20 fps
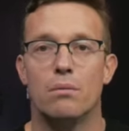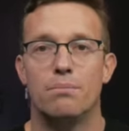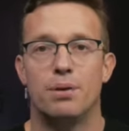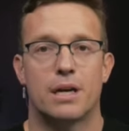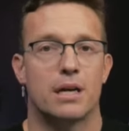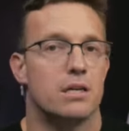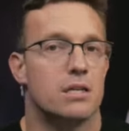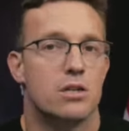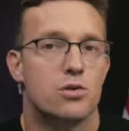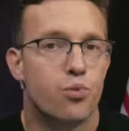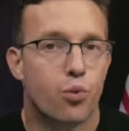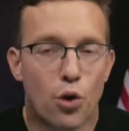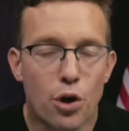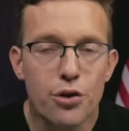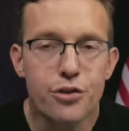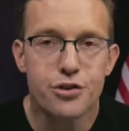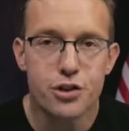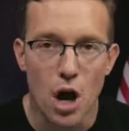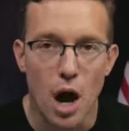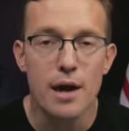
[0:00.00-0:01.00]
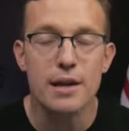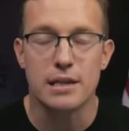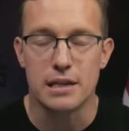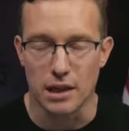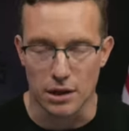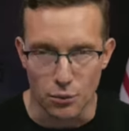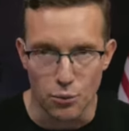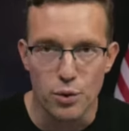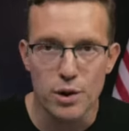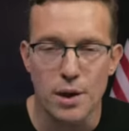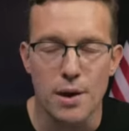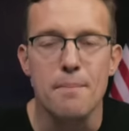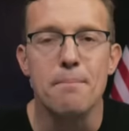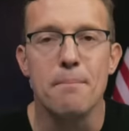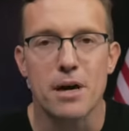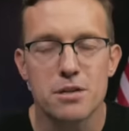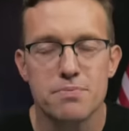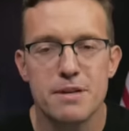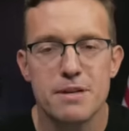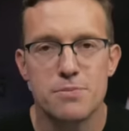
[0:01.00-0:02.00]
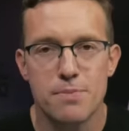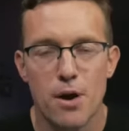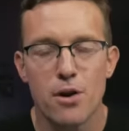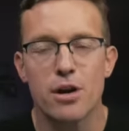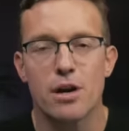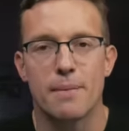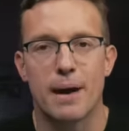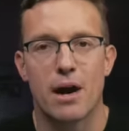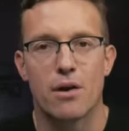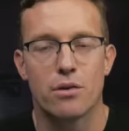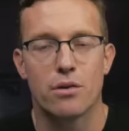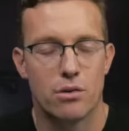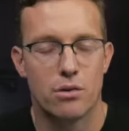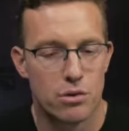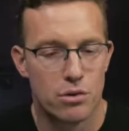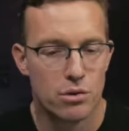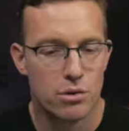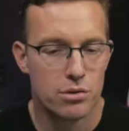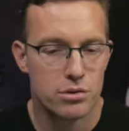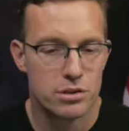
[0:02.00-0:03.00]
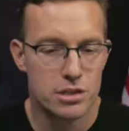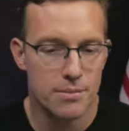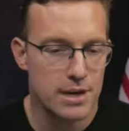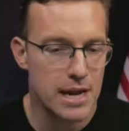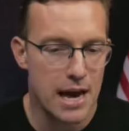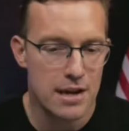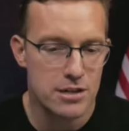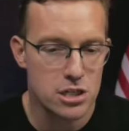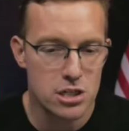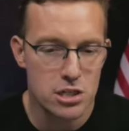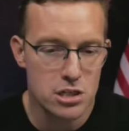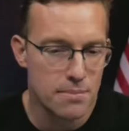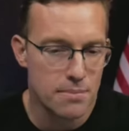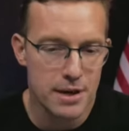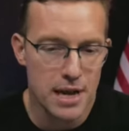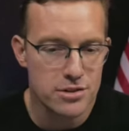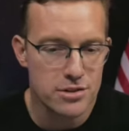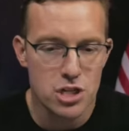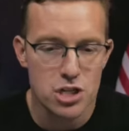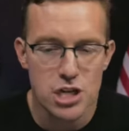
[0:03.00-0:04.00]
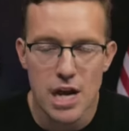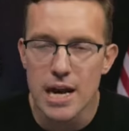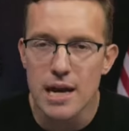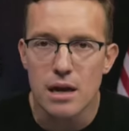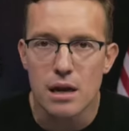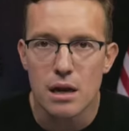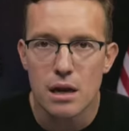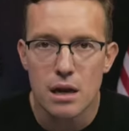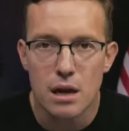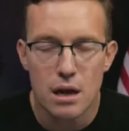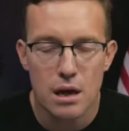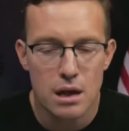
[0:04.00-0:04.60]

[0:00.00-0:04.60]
because it's worth it must be spoken about. Somebody has to say it.